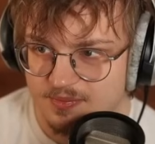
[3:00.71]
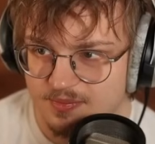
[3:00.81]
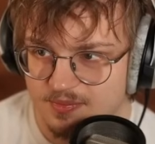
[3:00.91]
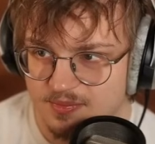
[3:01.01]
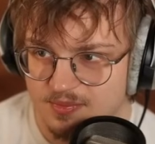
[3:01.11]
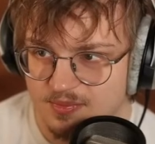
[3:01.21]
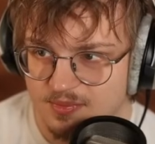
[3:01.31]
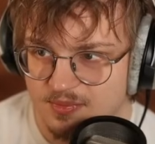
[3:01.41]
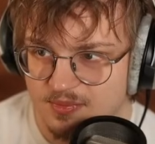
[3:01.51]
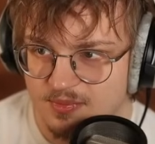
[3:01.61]

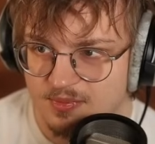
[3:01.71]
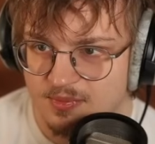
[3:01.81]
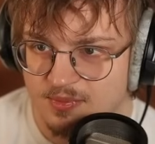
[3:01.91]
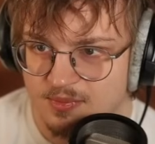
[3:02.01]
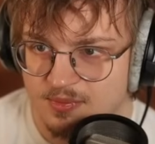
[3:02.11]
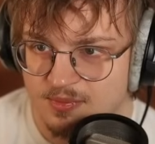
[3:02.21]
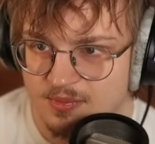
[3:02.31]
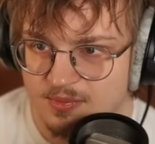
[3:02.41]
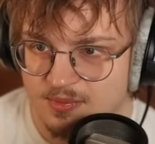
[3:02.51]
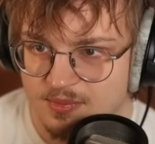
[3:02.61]

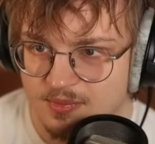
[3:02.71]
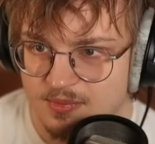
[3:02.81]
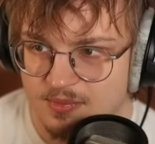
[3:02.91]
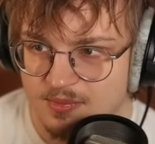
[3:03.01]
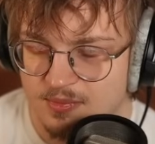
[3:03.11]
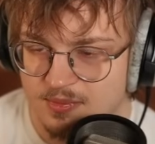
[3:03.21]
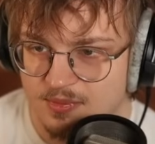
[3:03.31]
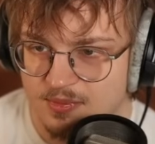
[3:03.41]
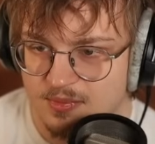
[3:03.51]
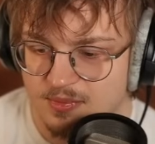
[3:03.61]

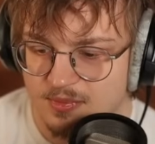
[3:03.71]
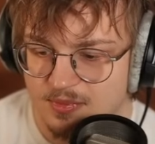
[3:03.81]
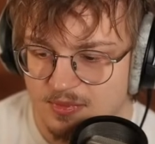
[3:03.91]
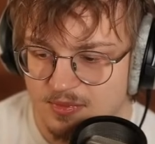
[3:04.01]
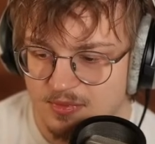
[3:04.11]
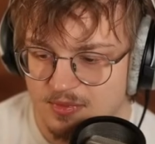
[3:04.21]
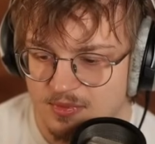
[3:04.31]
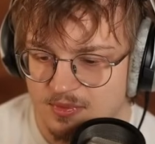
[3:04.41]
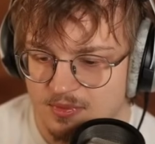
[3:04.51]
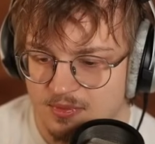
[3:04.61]

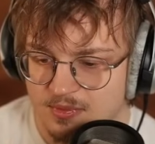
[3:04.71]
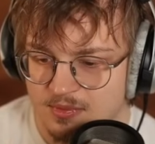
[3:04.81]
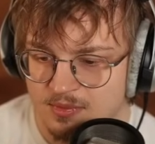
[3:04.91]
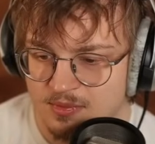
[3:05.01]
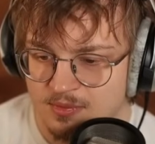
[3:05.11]
No one is speaking in this clip.